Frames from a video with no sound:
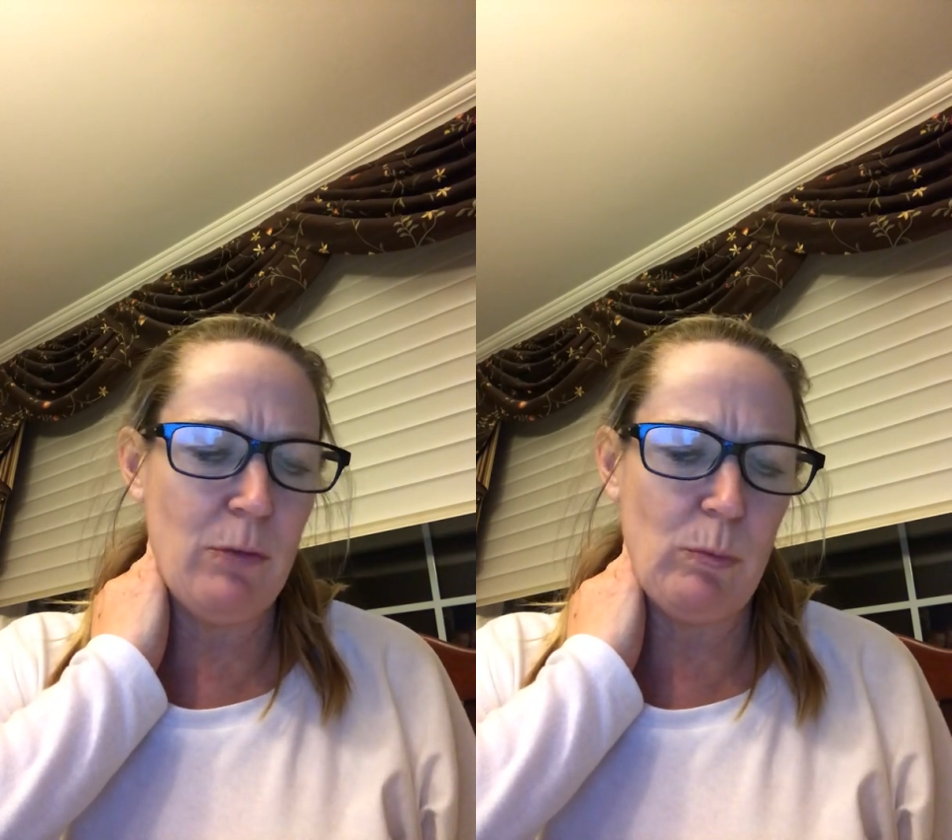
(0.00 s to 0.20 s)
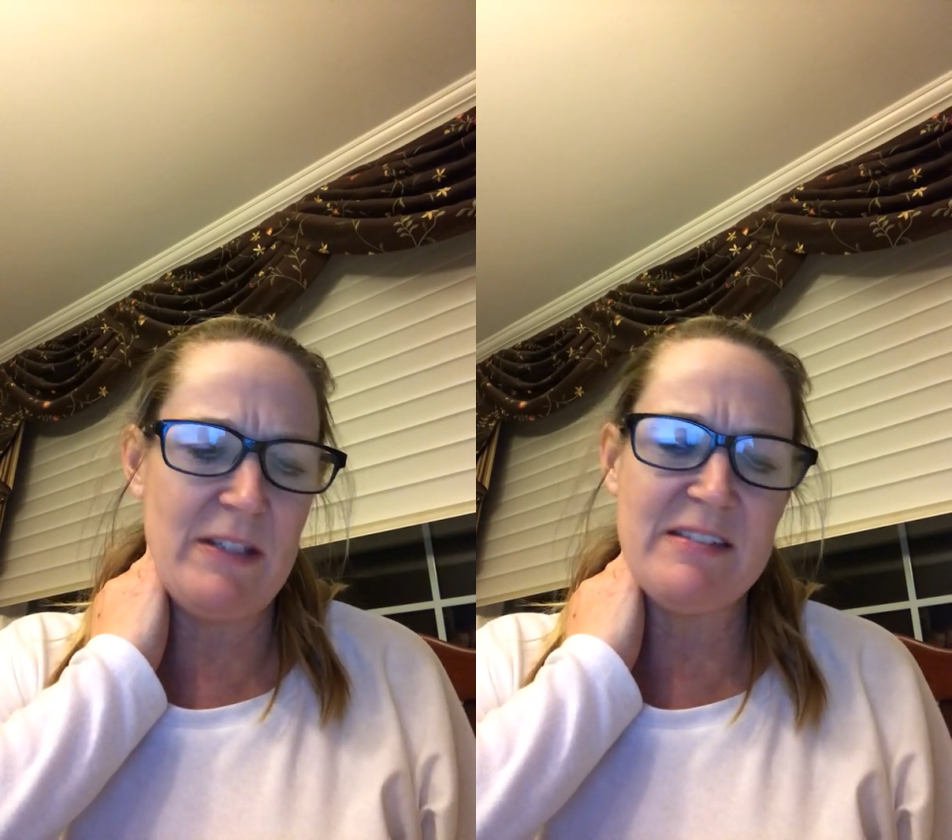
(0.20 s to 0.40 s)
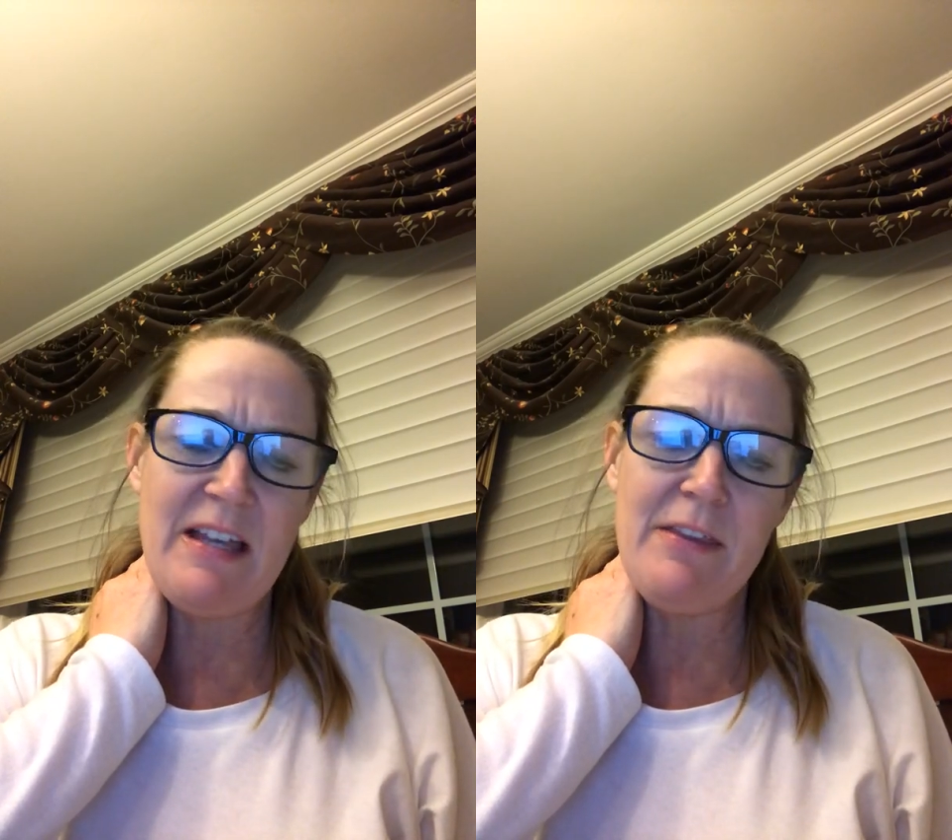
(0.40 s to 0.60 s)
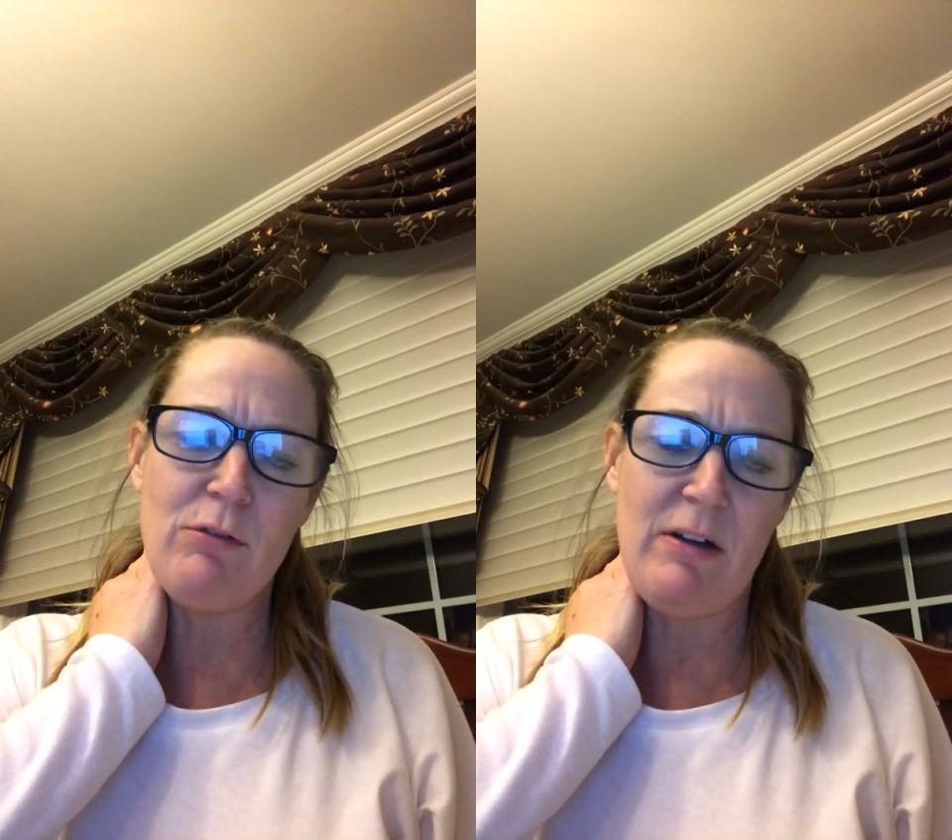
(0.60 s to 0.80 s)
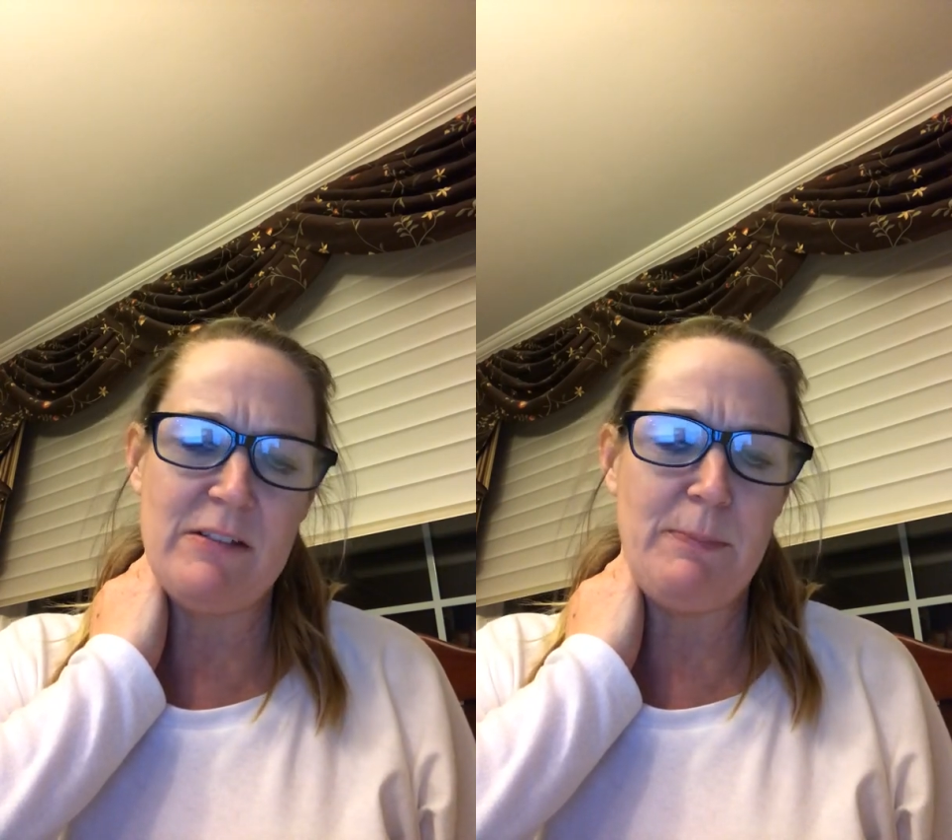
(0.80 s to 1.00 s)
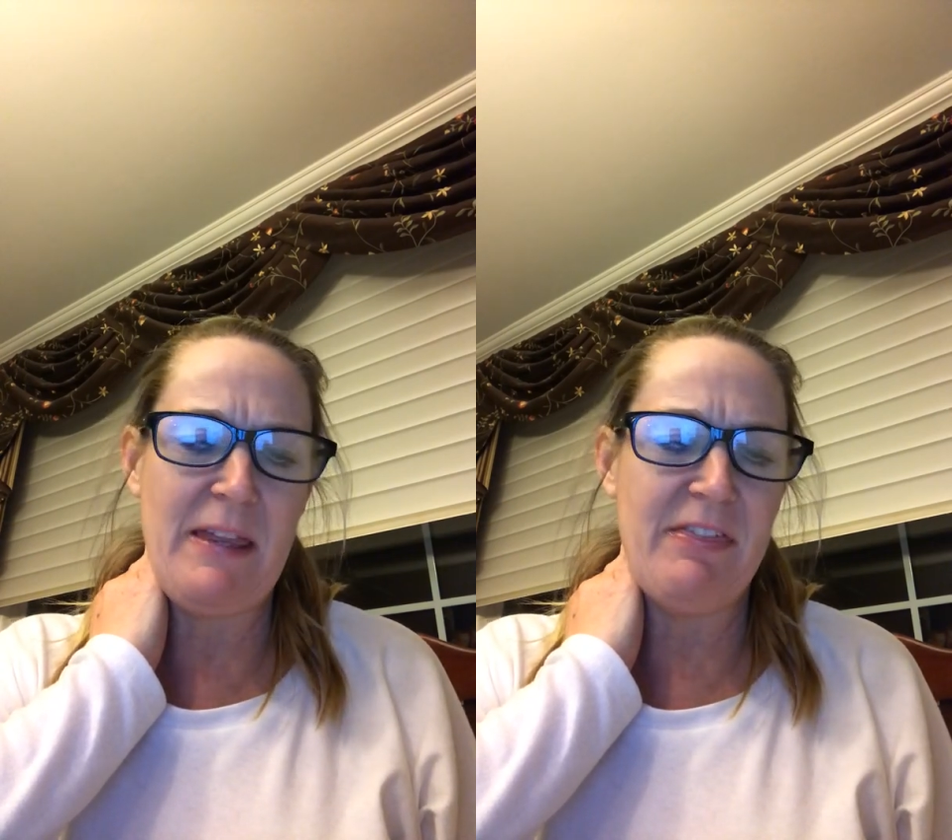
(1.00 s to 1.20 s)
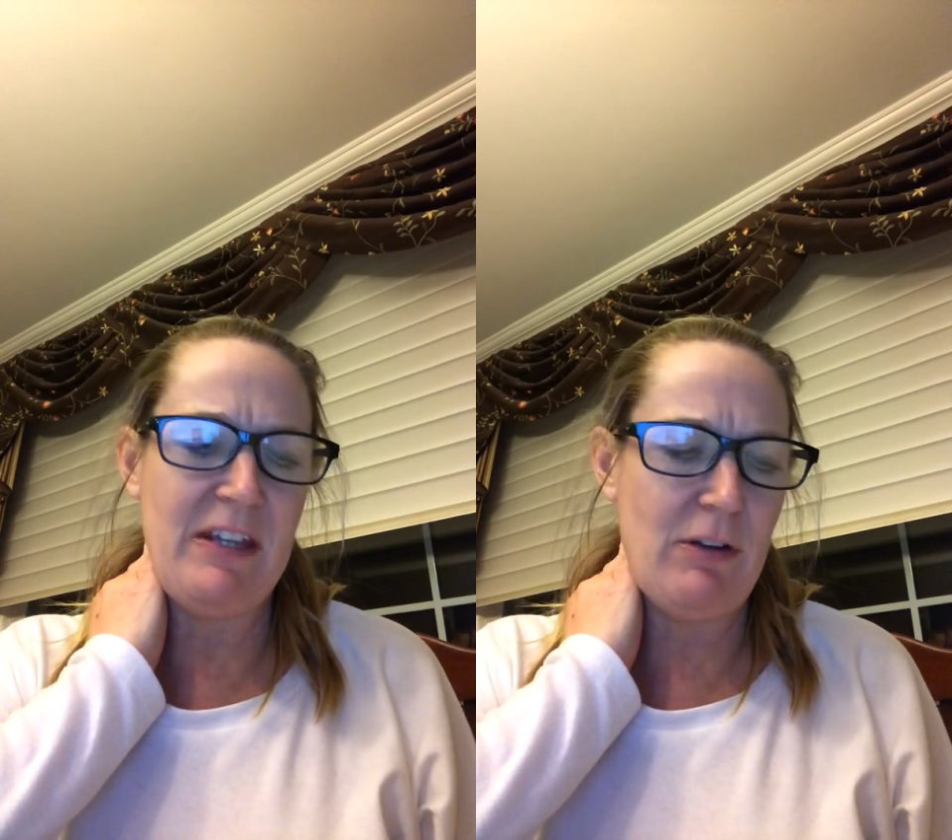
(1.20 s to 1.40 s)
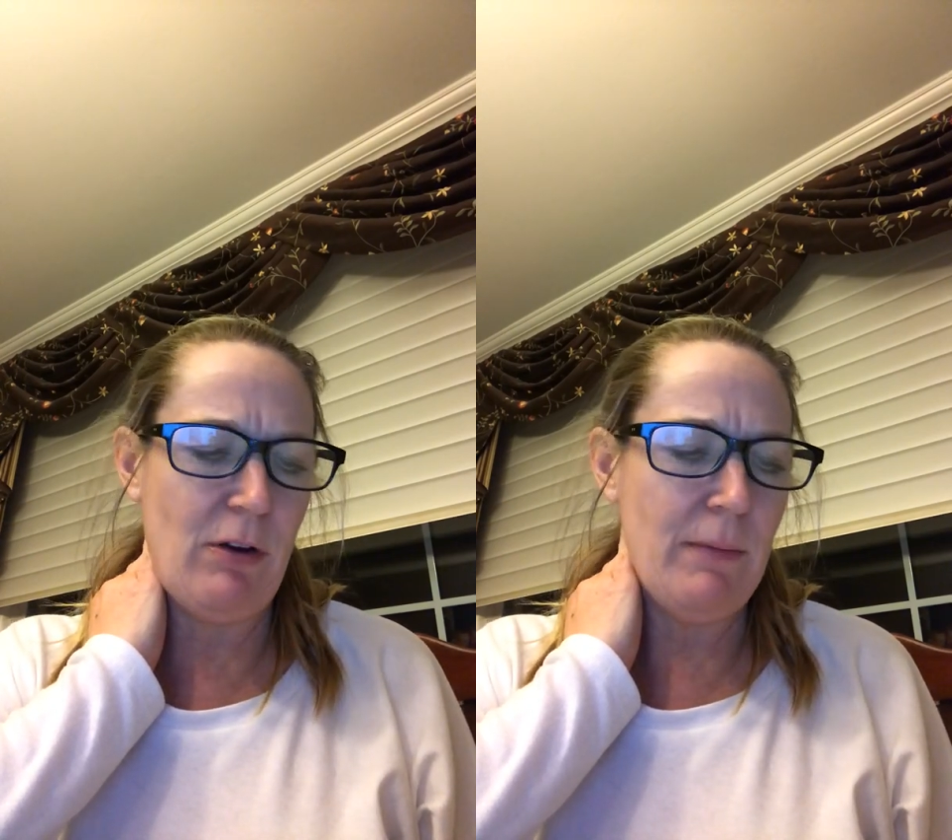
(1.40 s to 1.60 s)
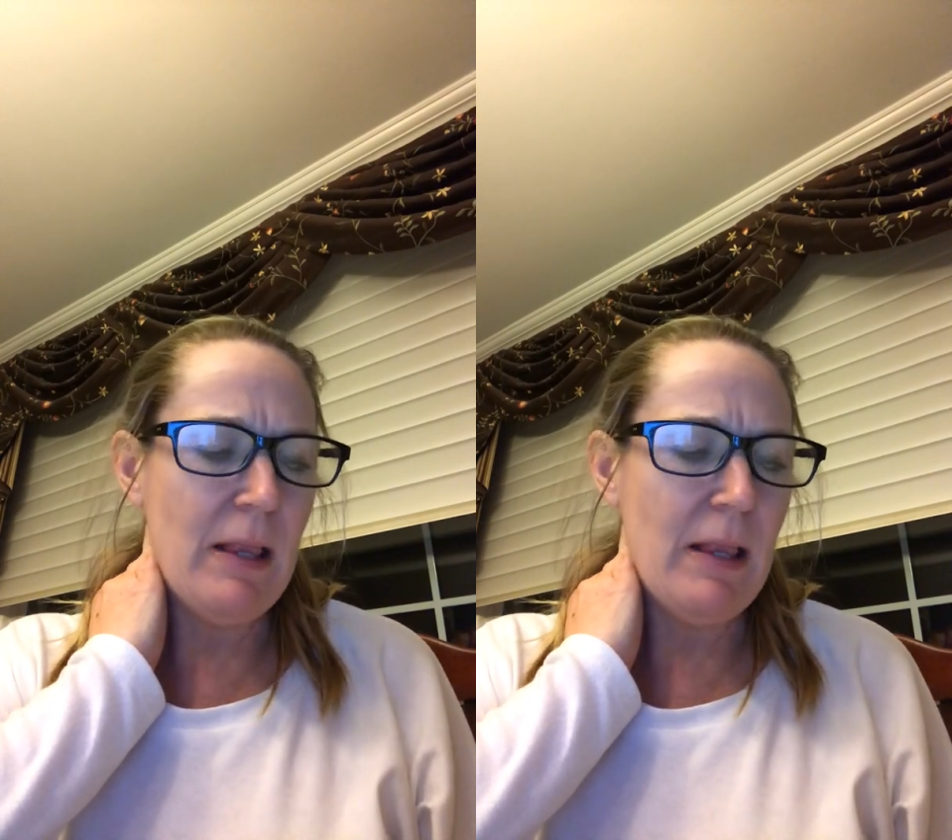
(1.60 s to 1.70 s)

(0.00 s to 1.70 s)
one side of the Cross Bay Theater.